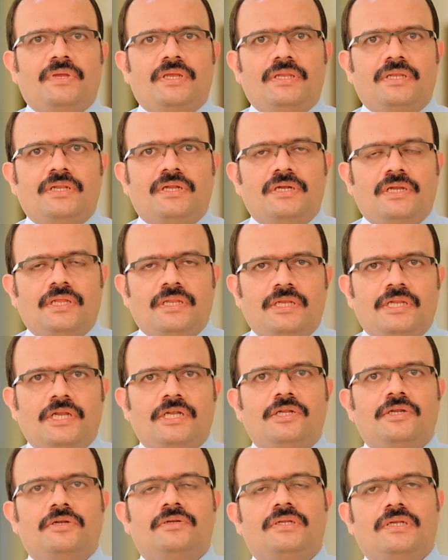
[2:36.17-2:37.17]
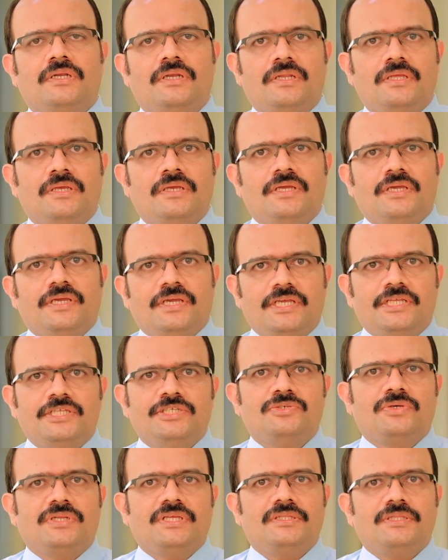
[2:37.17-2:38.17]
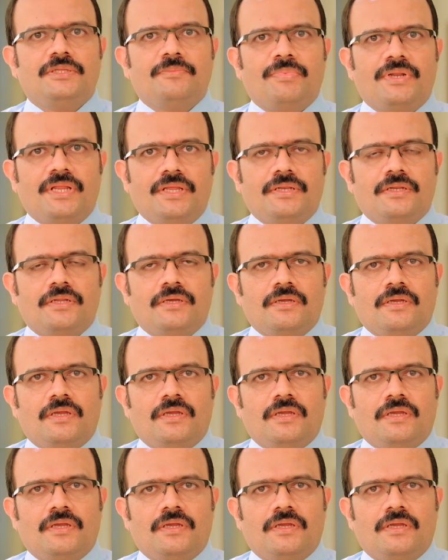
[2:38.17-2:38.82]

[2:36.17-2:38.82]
inadvertently injuring the brain,